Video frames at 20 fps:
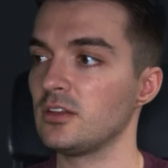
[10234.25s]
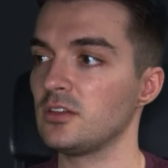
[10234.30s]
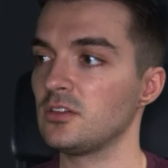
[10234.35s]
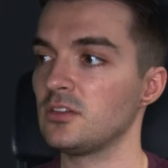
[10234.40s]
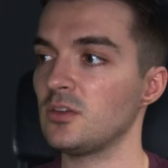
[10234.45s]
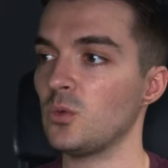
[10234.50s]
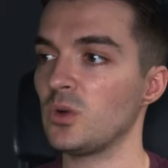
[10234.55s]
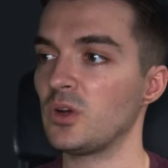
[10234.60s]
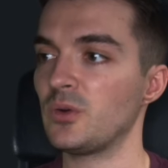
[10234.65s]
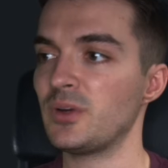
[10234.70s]

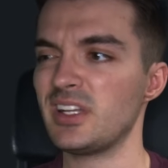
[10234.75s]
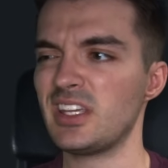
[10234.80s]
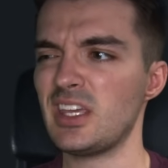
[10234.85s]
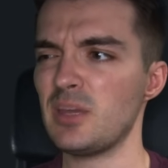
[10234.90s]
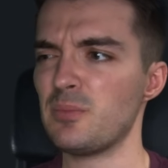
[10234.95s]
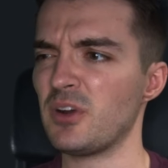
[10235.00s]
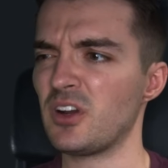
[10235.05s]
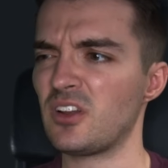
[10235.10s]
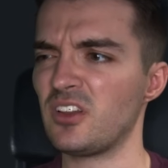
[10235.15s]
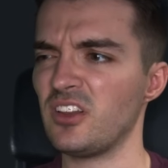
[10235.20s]
So we're going to
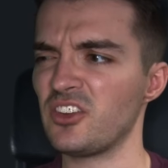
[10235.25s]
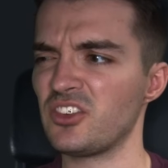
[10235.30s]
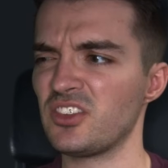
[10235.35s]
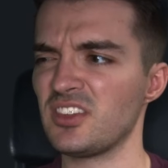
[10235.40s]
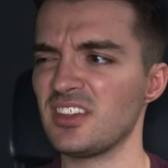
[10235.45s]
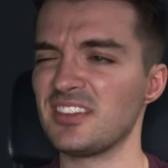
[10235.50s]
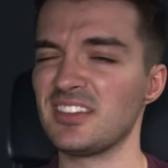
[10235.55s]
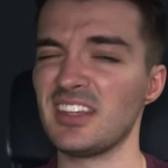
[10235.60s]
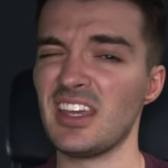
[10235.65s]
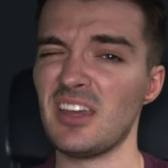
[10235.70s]
keep our collisions
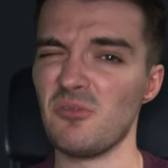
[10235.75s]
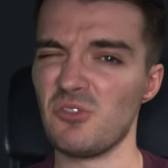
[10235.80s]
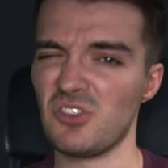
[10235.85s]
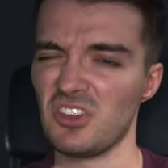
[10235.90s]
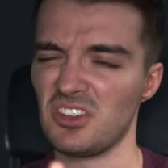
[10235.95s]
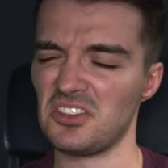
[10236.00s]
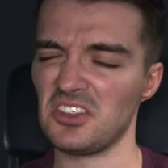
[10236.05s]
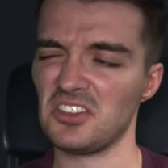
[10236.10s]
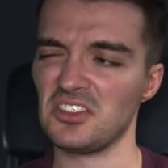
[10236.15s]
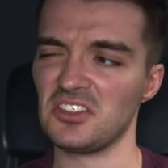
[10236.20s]
the same
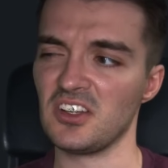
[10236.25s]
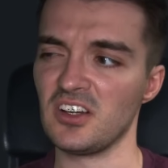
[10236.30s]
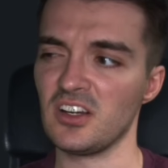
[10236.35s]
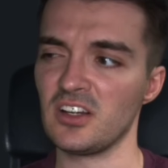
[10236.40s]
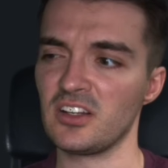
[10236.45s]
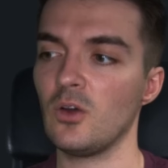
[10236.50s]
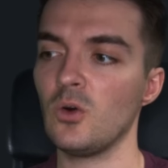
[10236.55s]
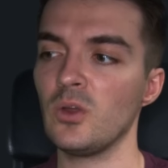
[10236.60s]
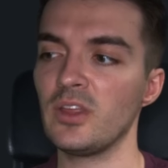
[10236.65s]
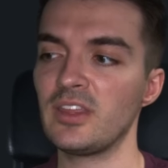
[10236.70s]
just to
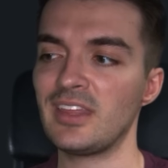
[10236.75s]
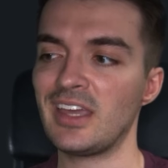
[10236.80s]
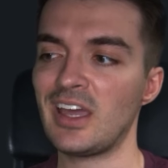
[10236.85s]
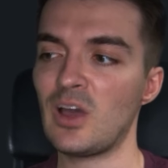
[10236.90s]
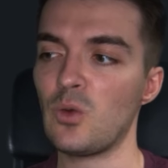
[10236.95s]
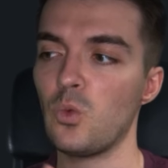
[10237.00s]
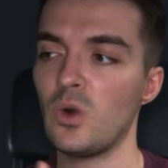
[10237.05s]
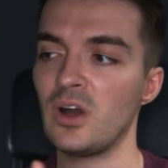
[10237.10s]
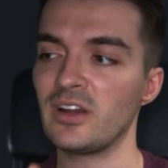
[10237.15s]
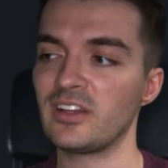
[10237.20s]
start. The only thing I
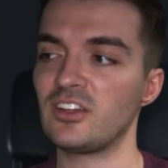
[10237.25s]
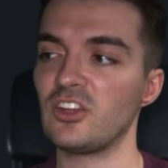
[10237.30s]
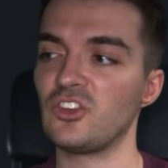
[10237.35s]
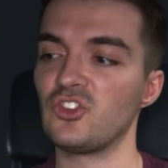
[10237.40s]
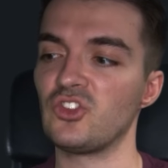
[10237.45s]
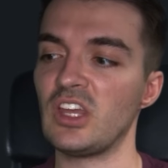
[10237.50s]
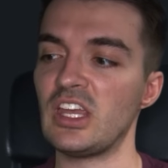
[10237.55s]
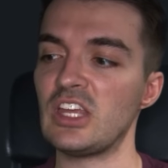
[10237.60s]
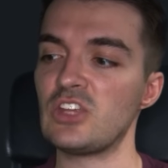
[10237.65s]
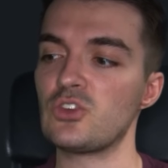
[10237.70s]
want to
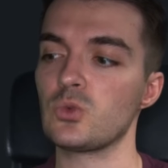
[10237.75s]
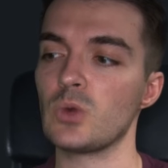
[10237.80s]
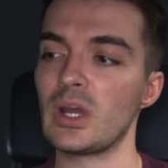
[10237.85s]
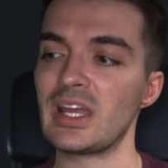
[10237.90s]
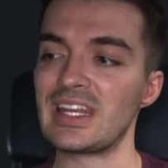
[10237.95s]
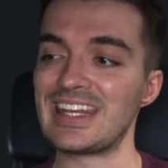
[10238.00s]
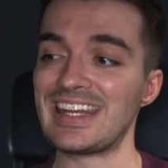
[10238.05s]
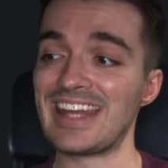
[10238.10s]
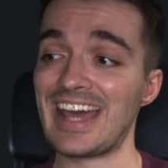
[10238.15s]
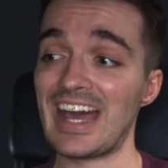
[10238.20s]
change
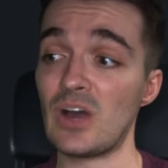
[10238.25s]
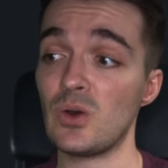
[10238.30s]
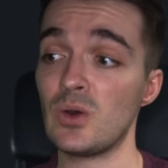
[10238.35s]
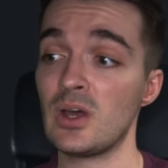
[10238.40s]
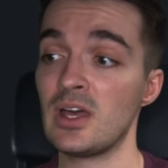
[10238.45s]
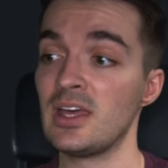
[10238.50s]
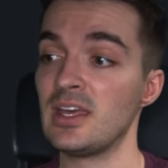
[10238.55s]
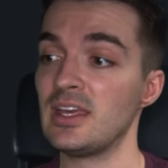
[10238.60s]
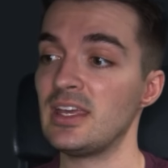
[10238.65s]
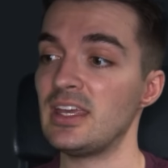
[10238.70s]
right now
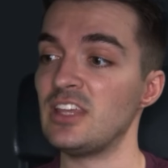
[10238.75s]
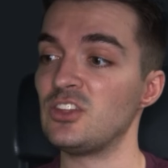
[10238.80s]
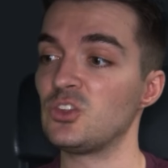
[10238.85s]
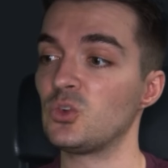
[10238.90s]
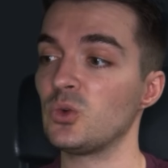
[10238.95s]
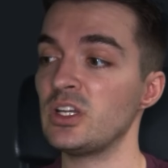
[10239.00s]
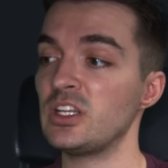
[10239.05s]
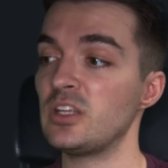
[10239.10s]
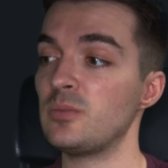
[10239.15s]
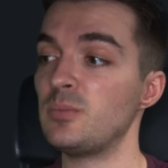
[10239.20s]
is
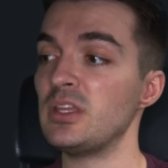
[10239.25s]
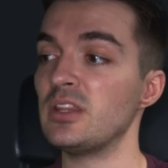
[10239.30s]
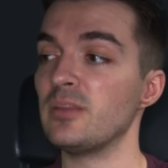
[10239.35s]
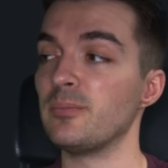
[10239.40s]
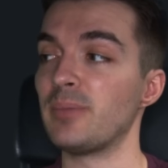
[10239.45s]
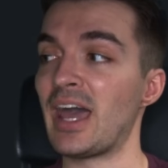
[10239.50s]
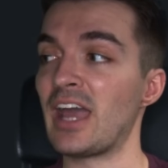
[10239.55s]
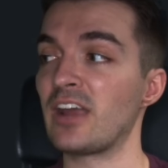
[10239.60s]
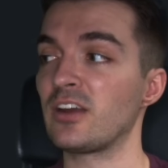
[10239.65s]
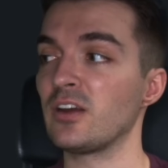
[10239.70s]
going to be the
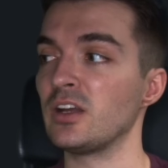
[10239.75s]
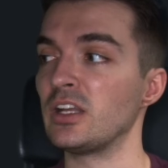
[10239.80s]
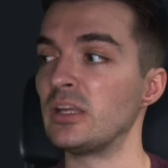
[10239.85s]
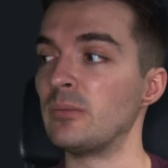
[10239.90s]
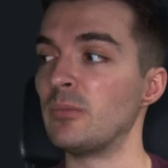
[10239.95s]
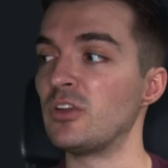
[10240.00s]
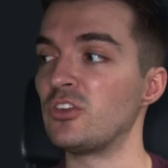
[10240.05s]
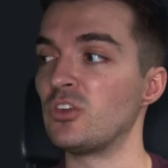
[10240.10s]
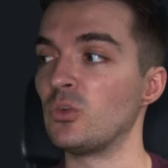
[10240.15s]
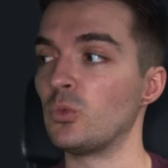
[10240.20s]
background
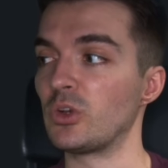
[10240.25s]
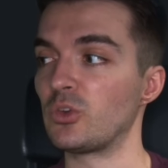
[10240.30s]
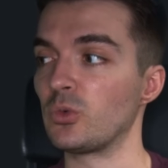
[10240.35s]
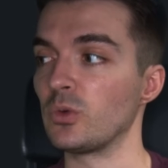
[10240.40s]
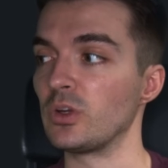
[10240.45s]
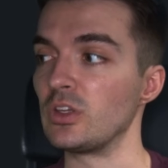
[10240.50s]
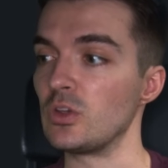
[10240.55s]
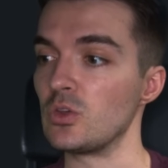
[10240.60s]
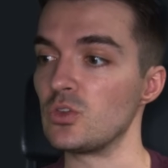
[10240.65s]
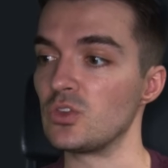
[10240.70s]
image in which
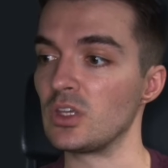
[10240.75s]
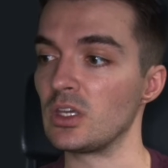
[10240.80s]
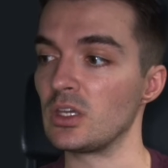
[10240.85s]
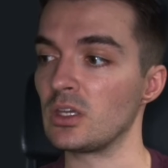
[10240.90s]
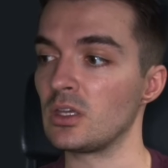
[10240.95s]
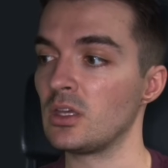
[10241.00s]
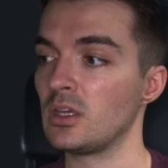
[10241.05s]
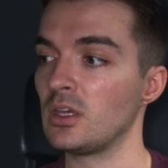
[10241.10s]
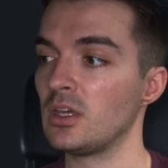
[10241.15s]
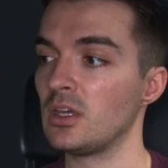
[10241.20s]
we're using.